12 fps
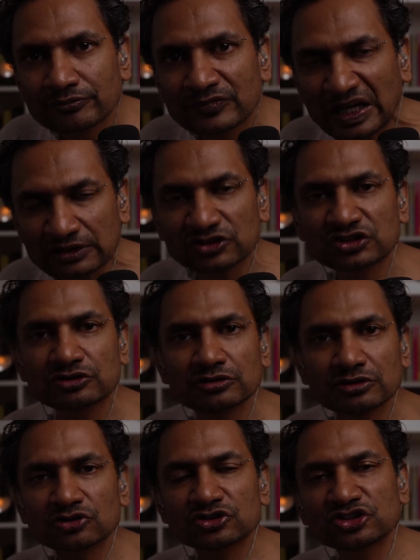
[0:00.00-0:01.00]
And the school
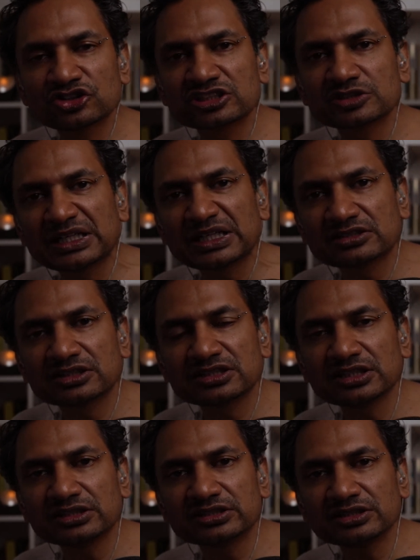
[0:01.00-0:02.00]
goes and suspends the
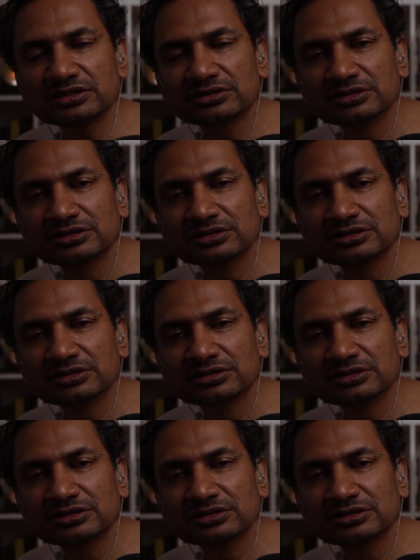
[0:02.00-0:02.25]
teacher.